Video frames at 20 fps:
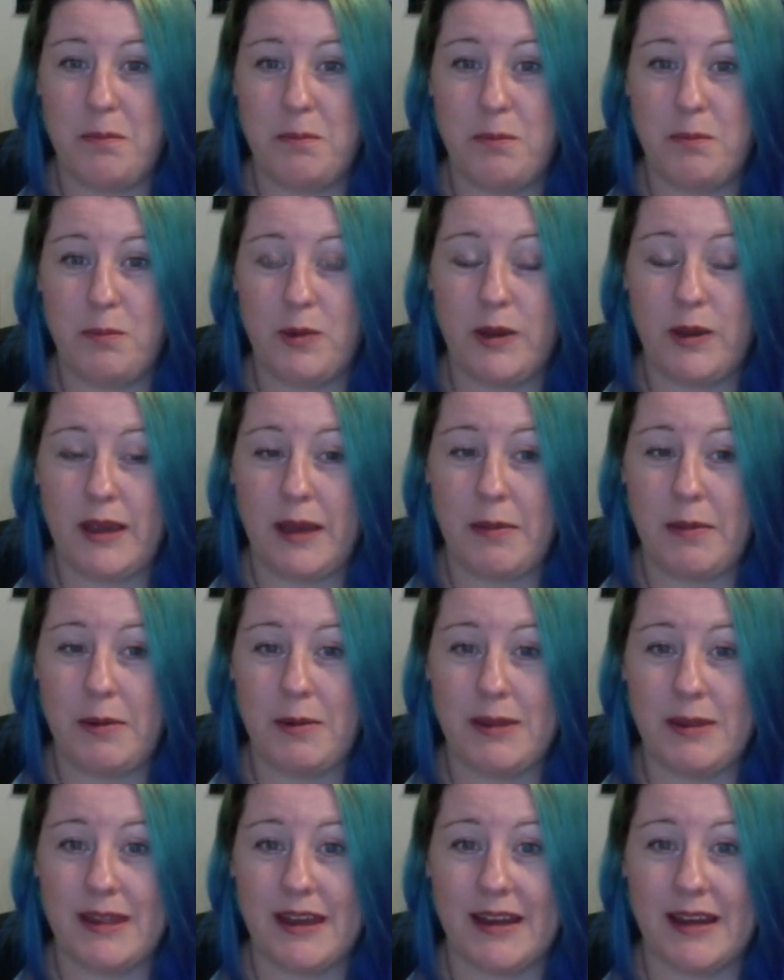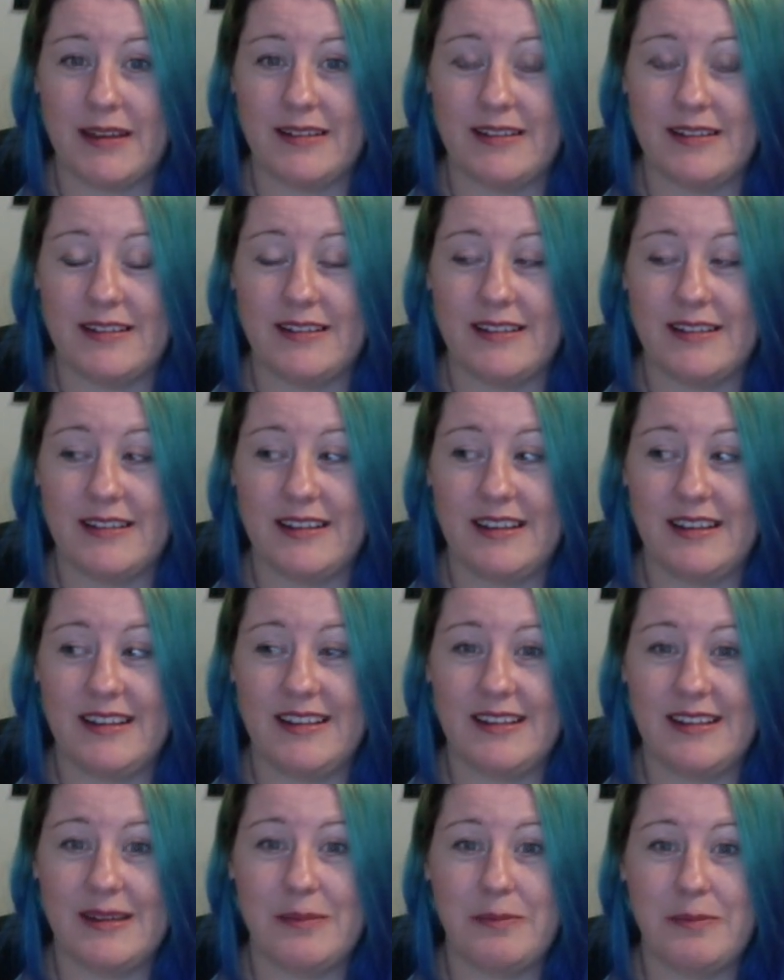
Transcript: pretty happy with that. It's